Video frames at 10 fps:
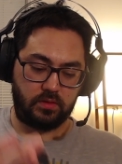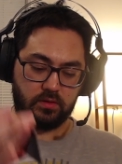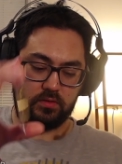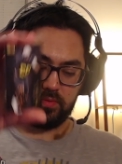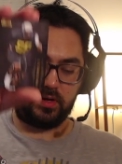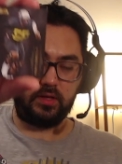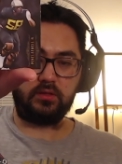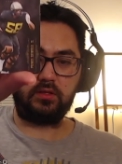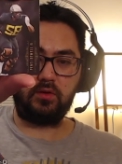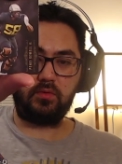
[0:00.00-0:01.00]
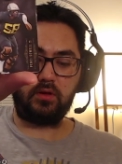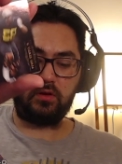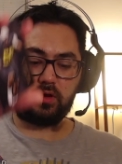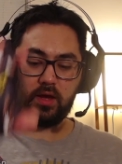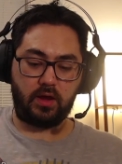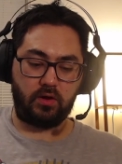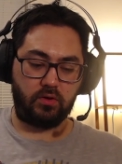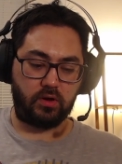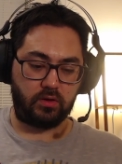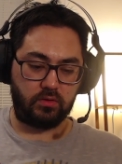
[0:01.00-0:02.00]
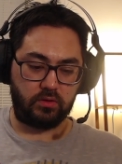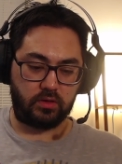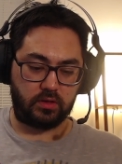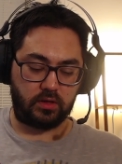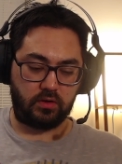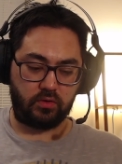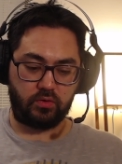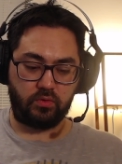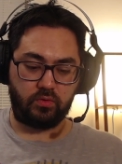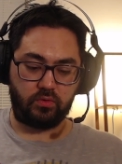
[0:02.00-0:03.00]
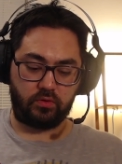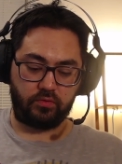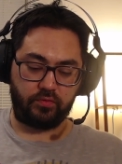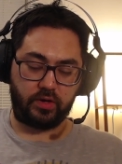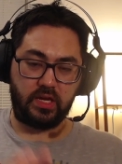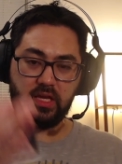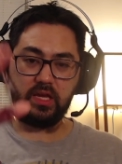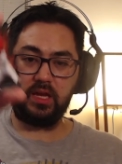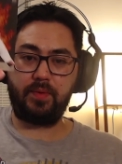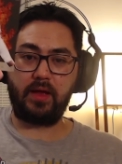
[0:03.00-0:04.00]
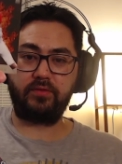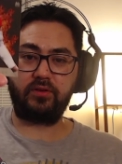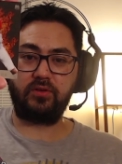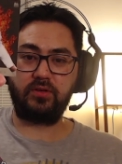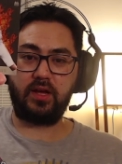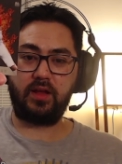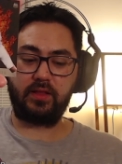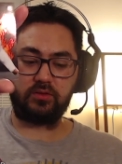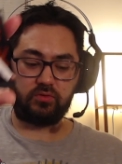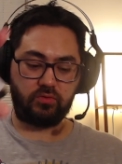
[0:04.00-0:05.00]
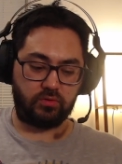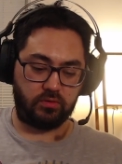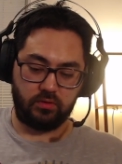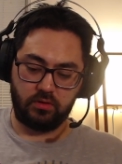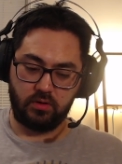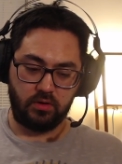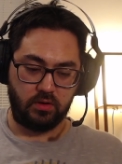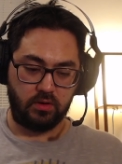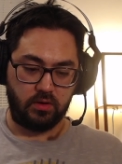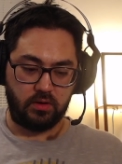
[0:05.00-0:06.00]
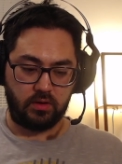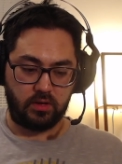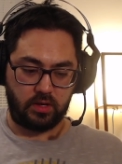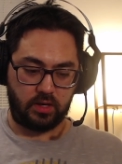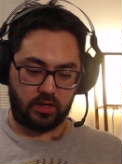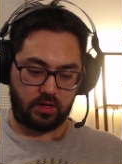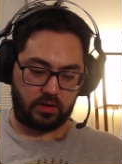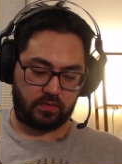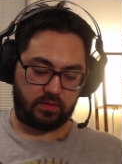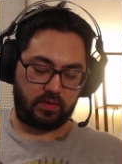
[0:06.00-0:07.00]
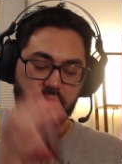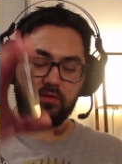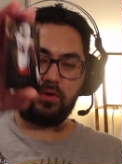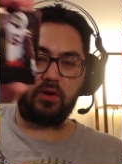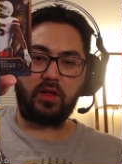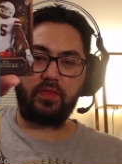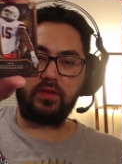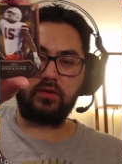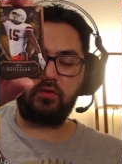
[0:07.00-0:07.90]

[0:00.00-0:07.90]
Another Penny Sewell. Okay. Oh, look at the. Oh, cool. Oh, Rookie Heat Patrick Surtain. That's cool. And I think did we already get this